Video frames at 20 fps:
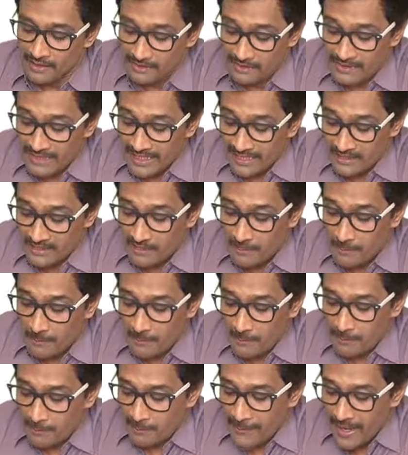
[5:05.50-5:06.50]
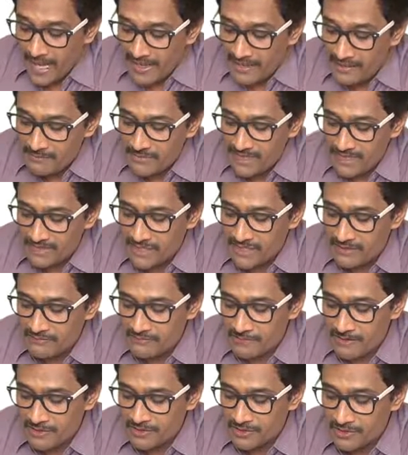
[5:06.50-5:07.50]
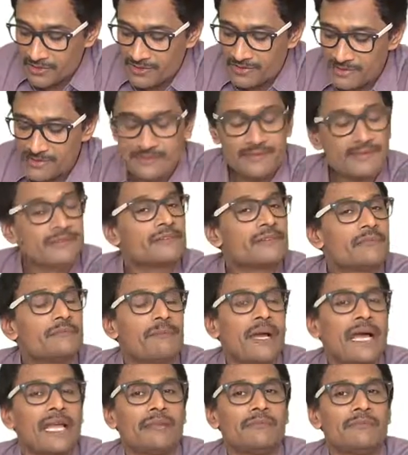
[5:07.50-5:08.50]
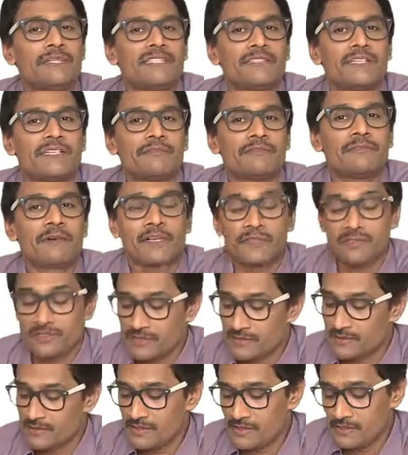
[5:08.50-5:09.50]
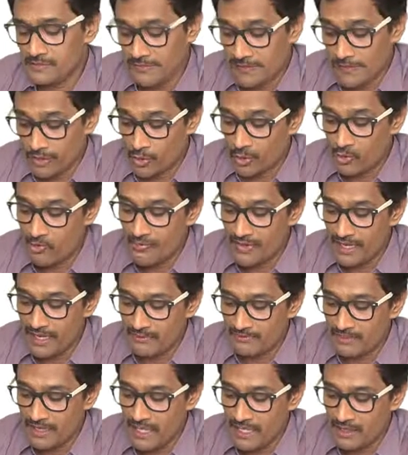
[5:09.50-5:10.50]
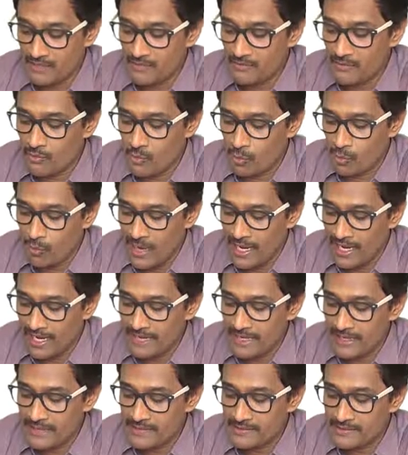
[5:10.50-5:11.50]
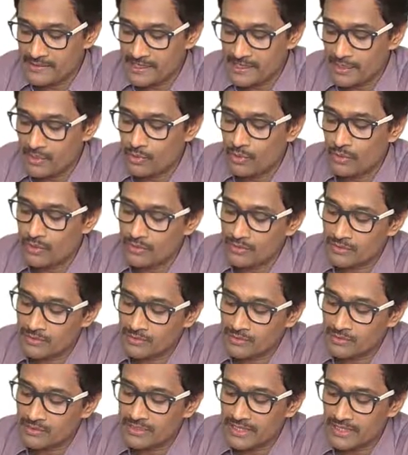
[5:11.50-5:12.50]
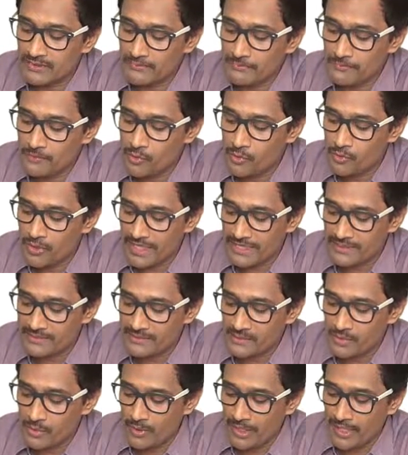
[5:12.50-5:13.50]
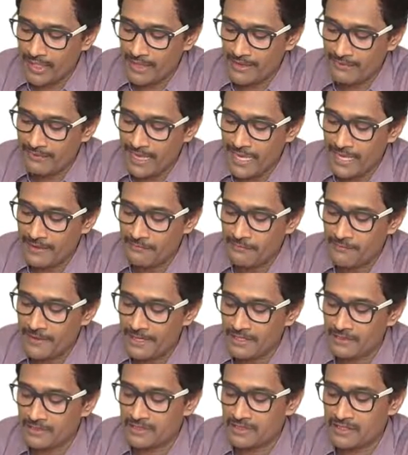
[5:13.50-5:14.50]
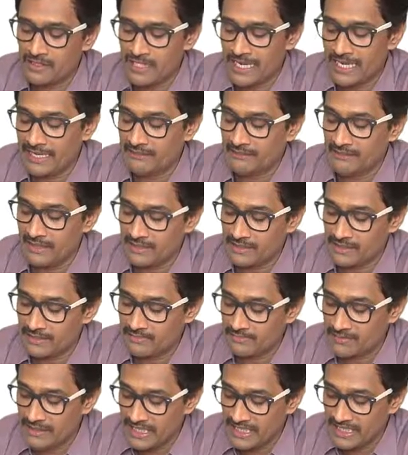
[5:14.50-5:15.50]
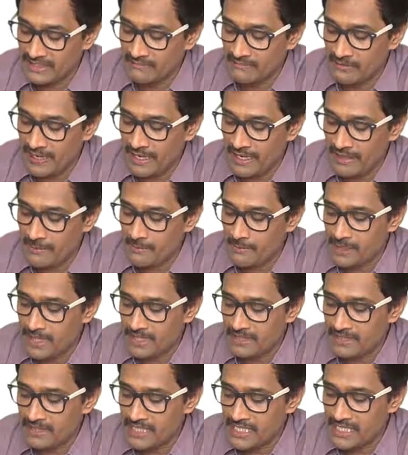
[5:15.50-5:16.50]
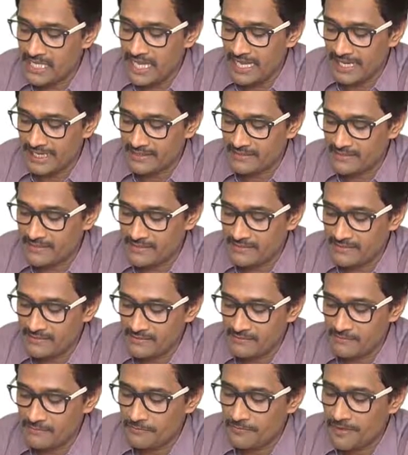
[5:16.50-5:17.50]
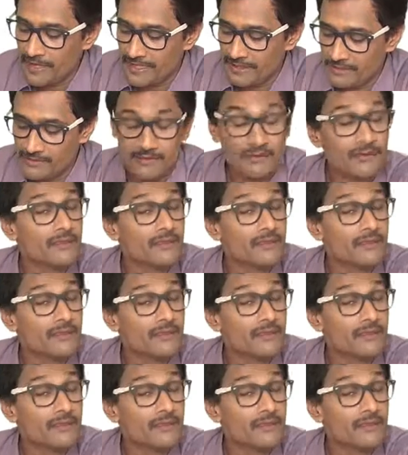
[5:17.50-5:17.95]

Then parametric functions. Parametric functions is, we know we have done y is equal to say four x squared. I, I find the derivative dy by dx. Fine.